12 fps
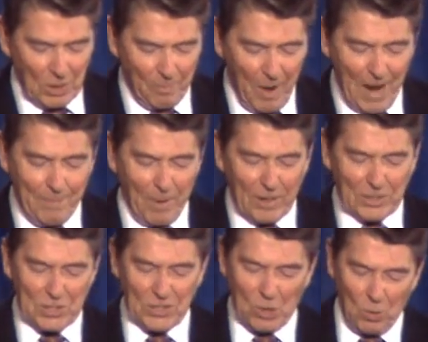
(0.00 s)
the
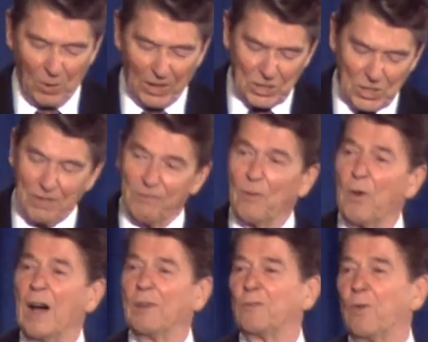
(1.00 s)
bipartisan coalition of,
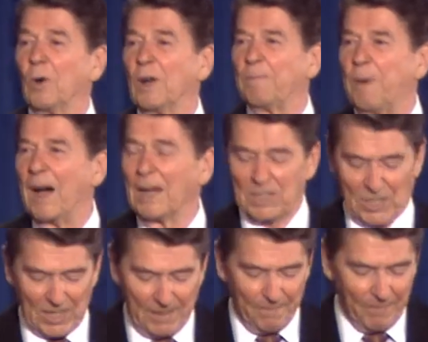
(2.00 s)
on foreign
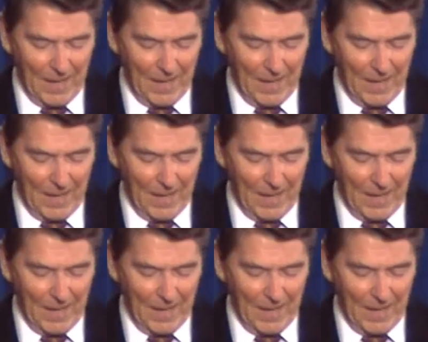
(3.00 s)
policy.